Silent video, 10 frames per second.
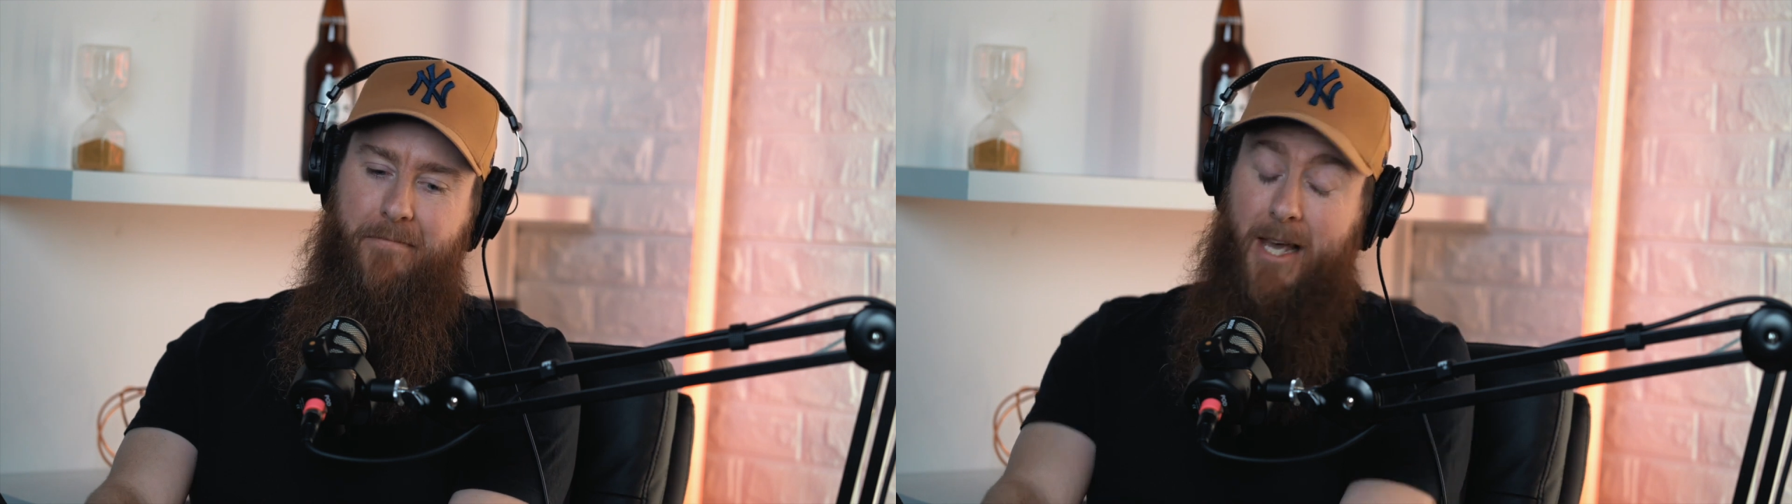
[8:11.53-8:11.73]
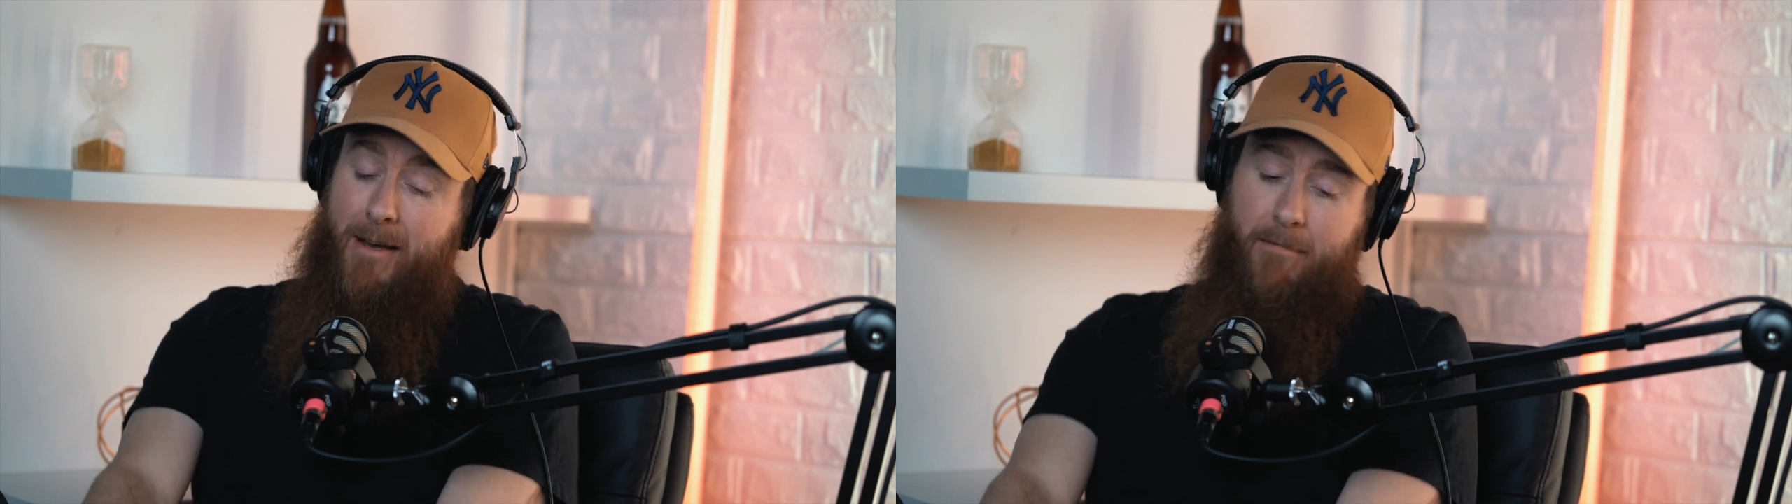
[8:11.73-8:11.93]

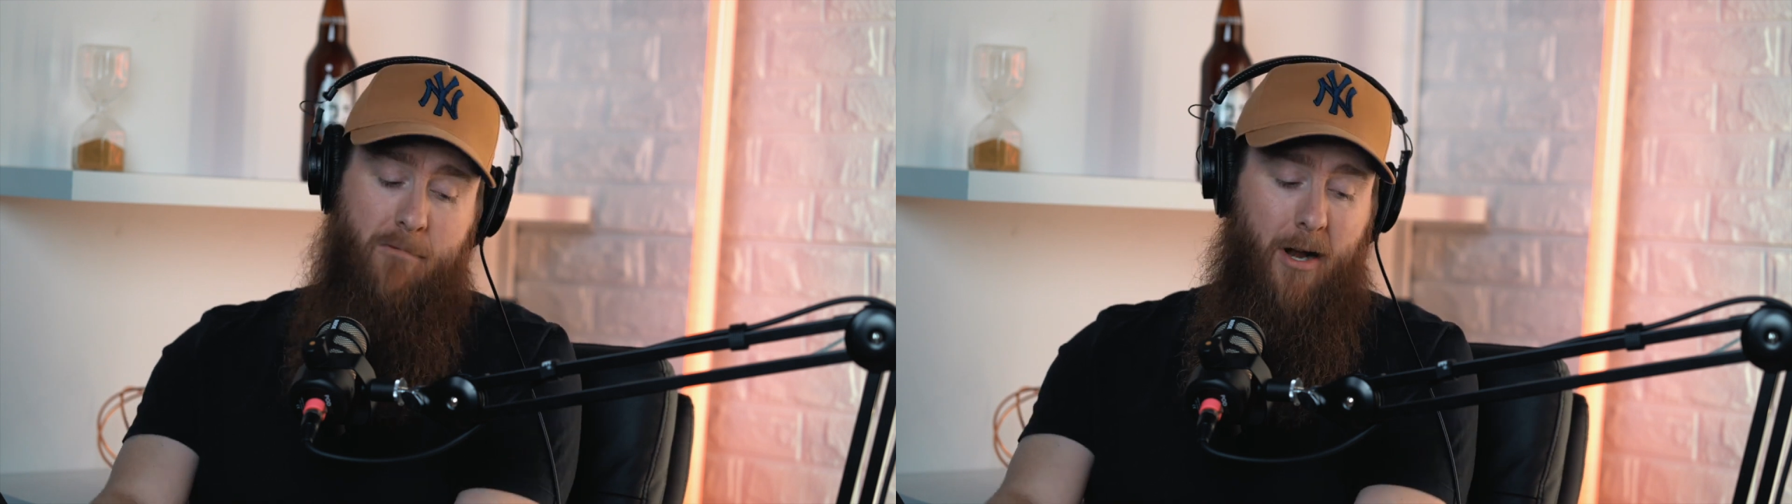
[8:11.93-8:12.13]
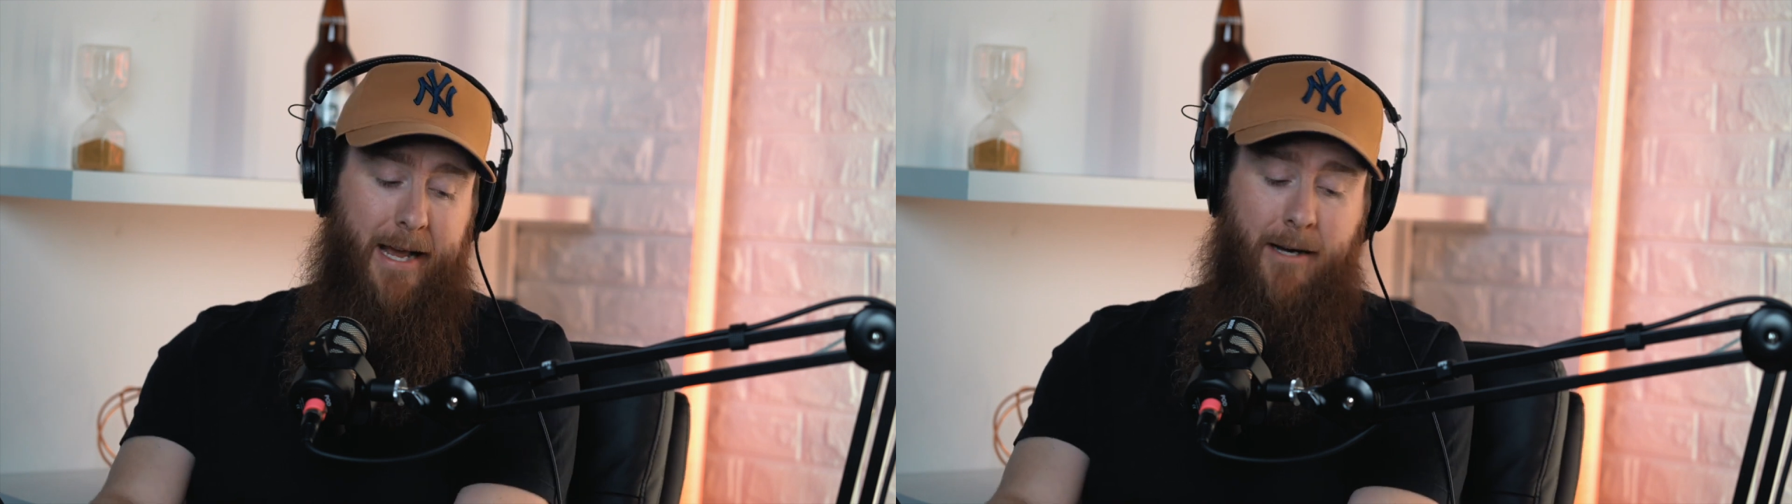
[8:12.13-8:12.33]
yeah,
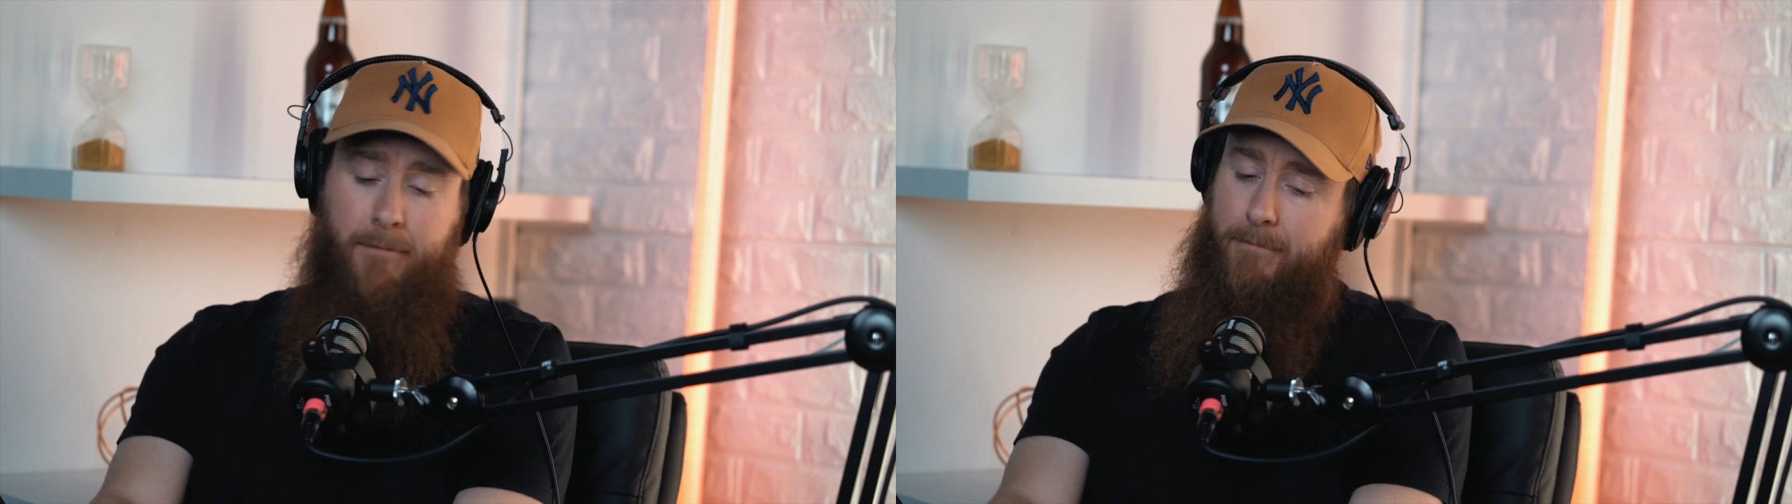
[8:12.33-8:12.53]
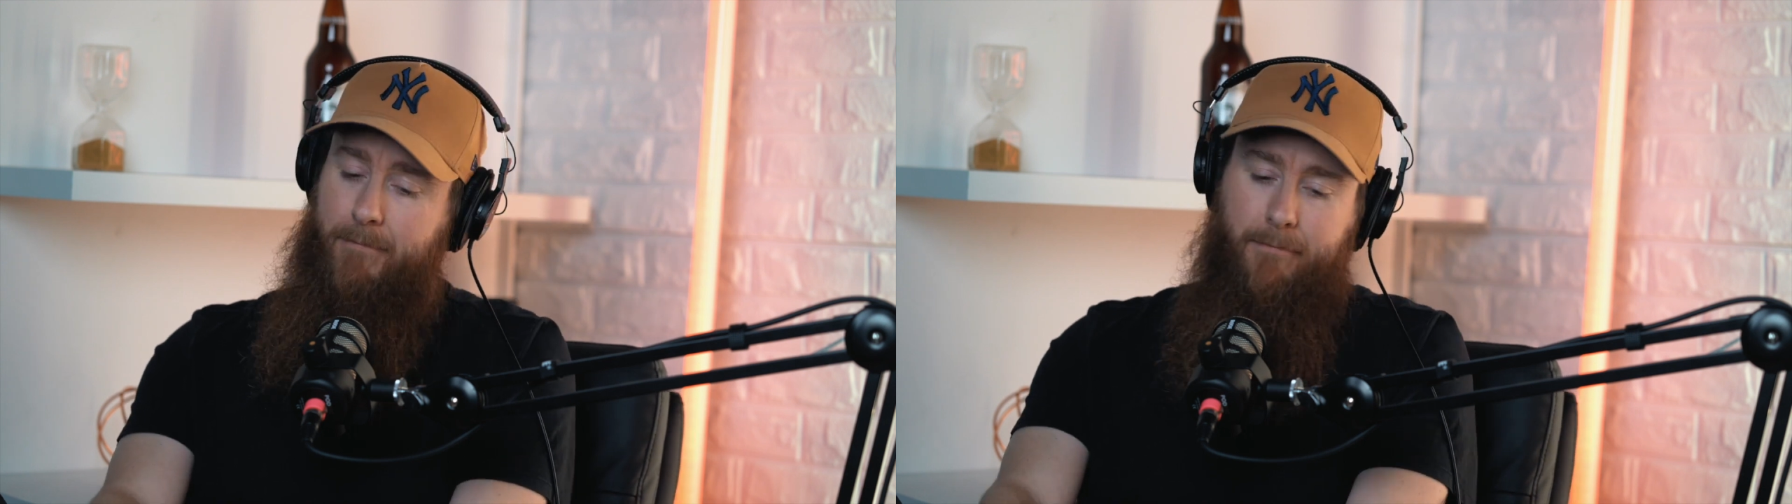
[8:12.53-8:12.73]
right
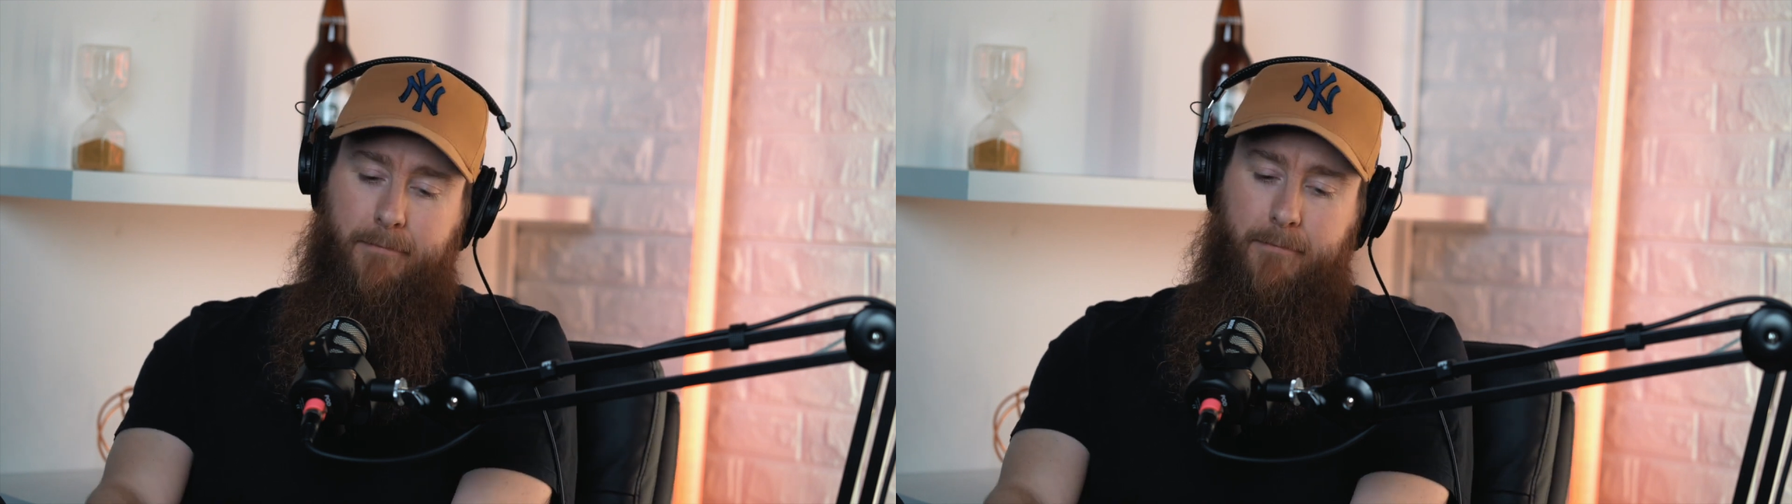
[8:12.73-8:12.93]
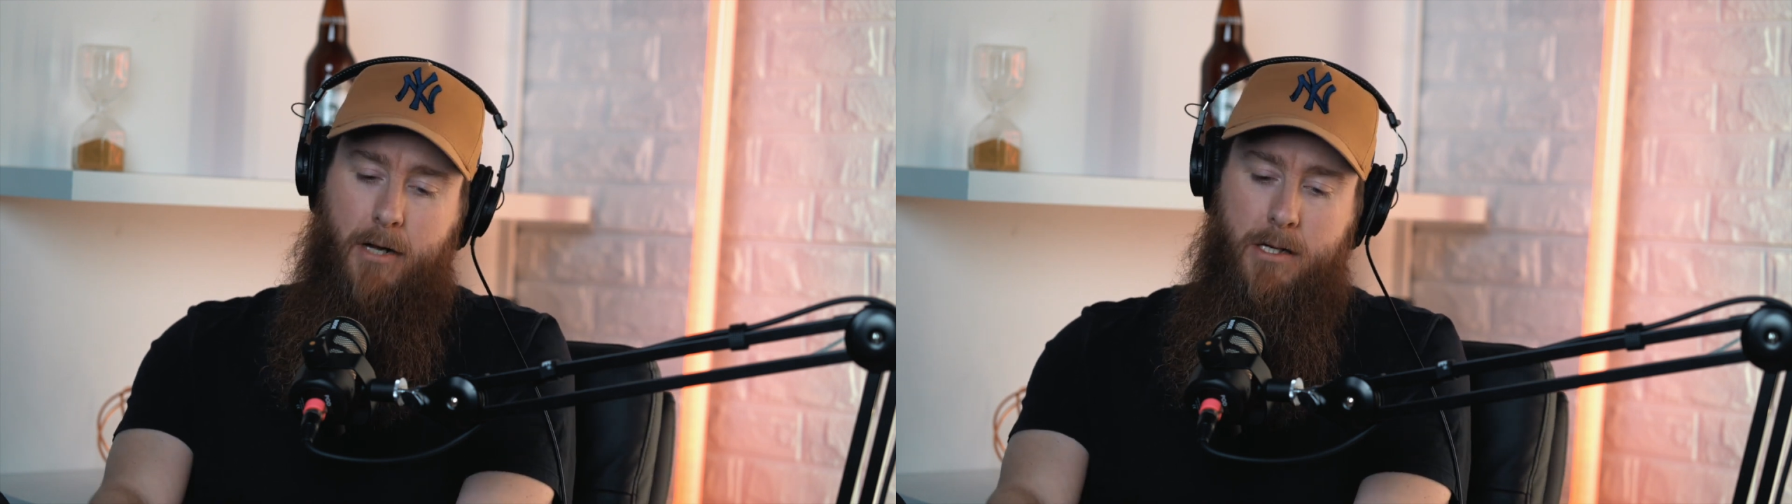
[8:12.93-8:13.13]
now,
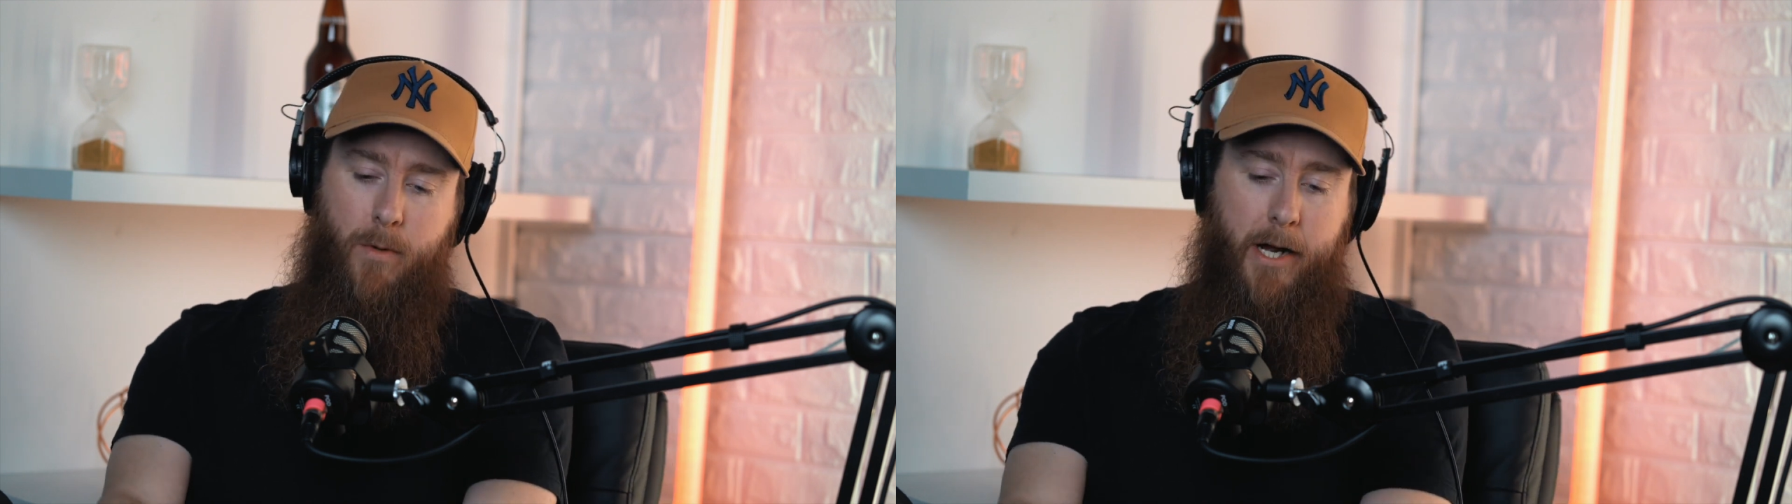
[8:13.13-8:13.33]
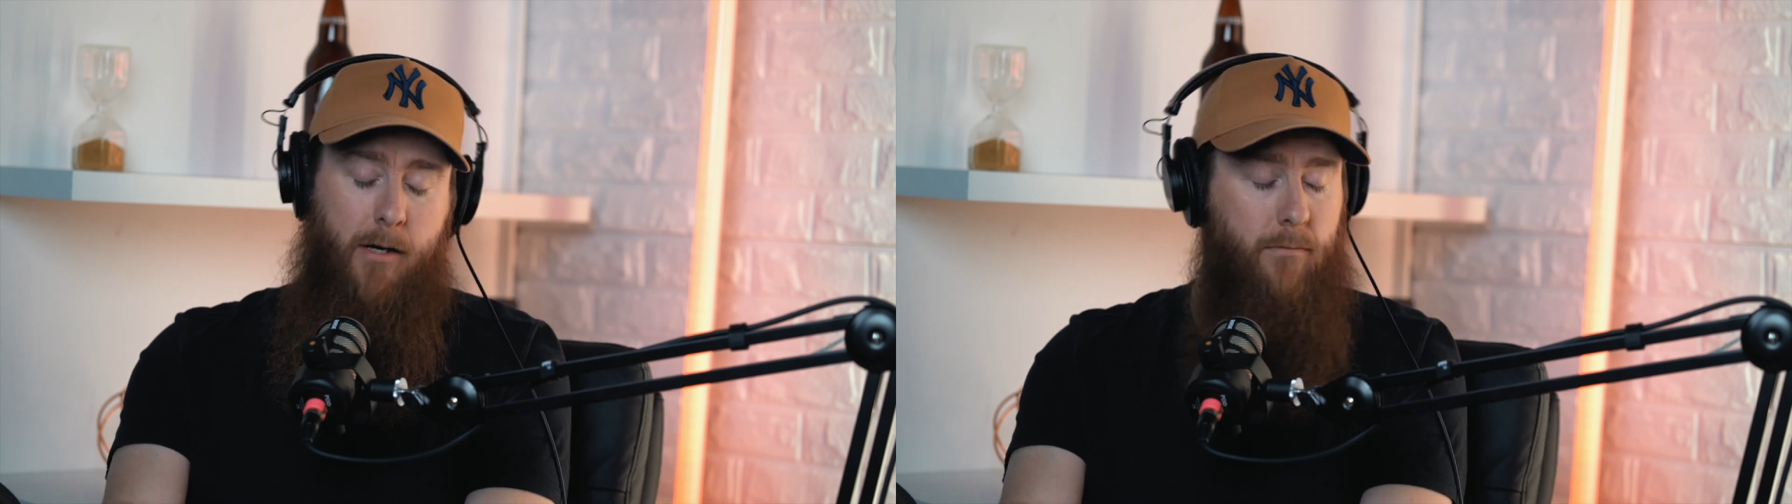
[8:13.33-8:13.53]
I just want to